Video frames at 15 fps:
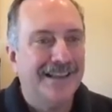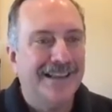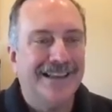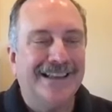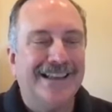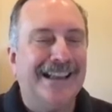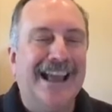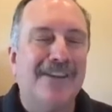
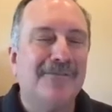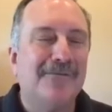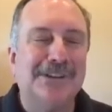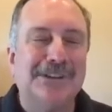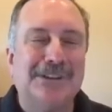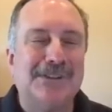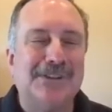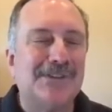I have
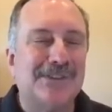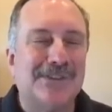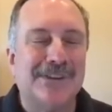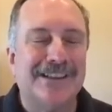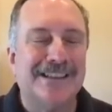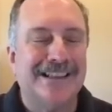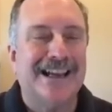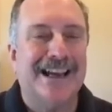one little
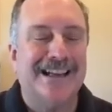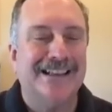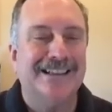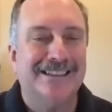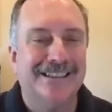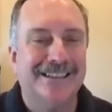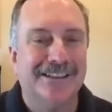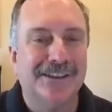story that kind
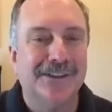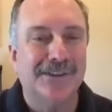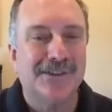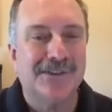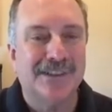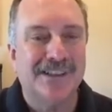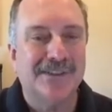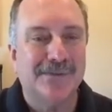of you know
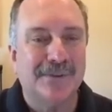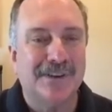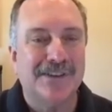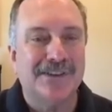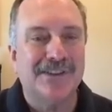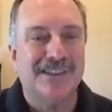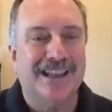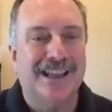illustrates what
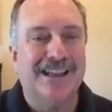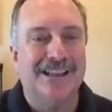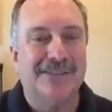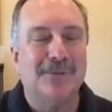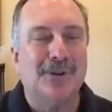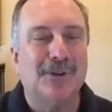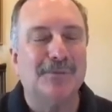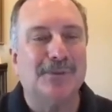you're saying
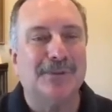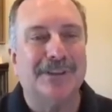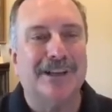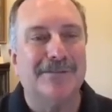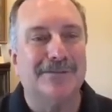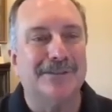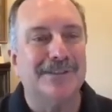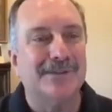at multiple
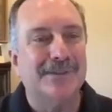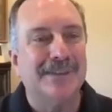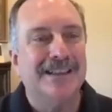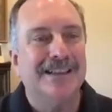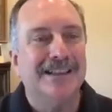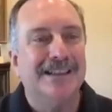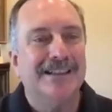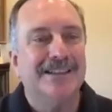levels.
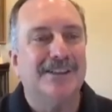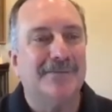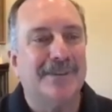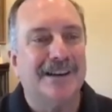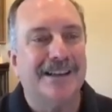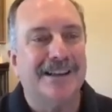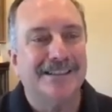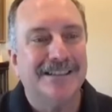So
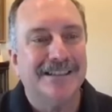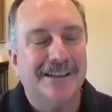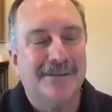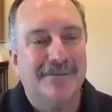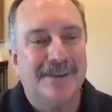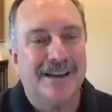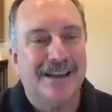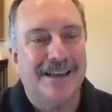my
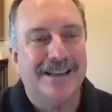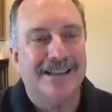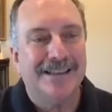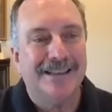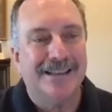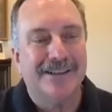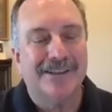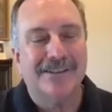my uh,
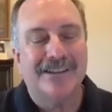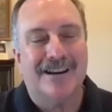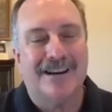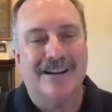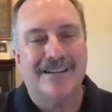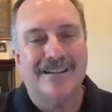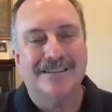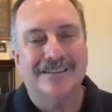younger
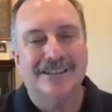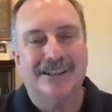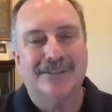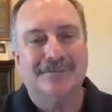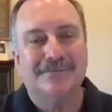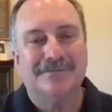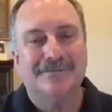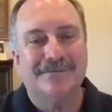daughter, you
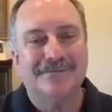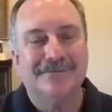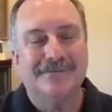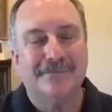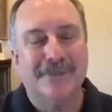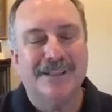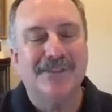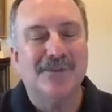know,
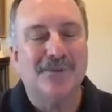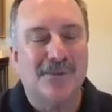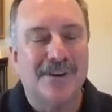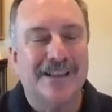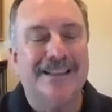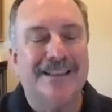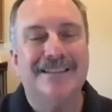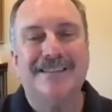mid
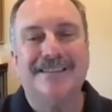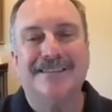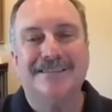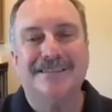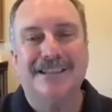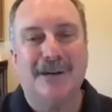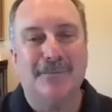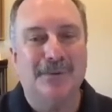
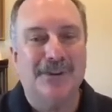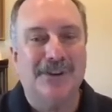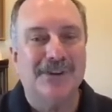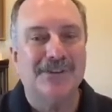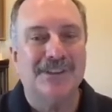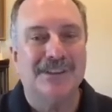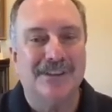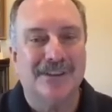twenties, a couple
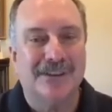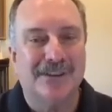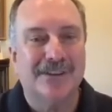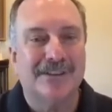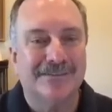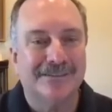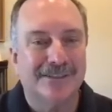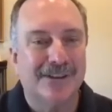years into
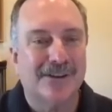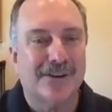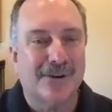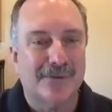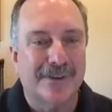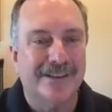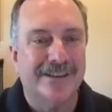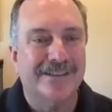her her
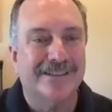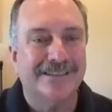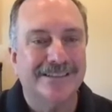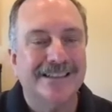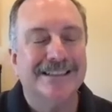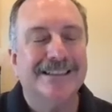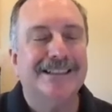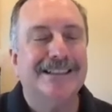
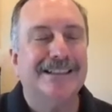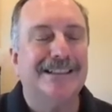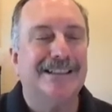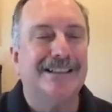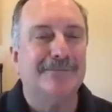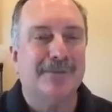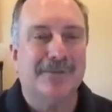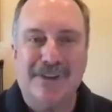career,
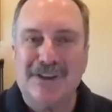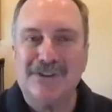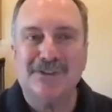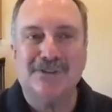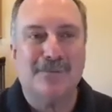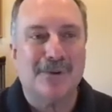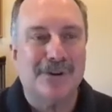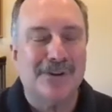uh,
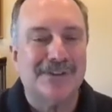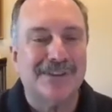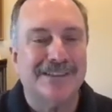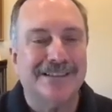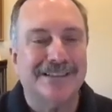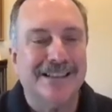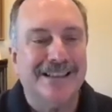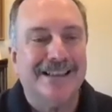professional
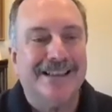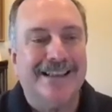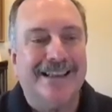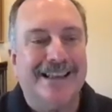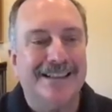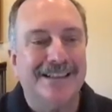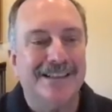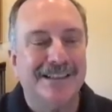person,
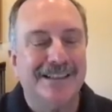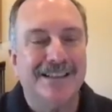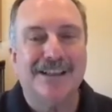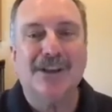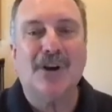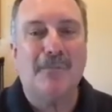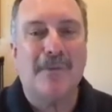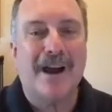and she's going
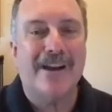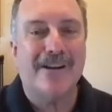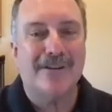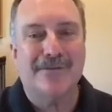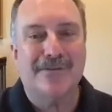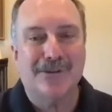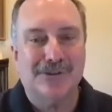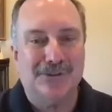to go buy
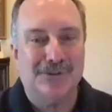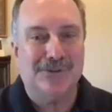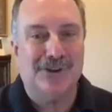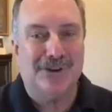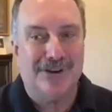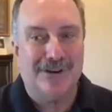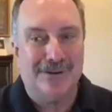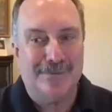her first new
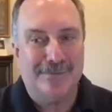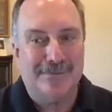car.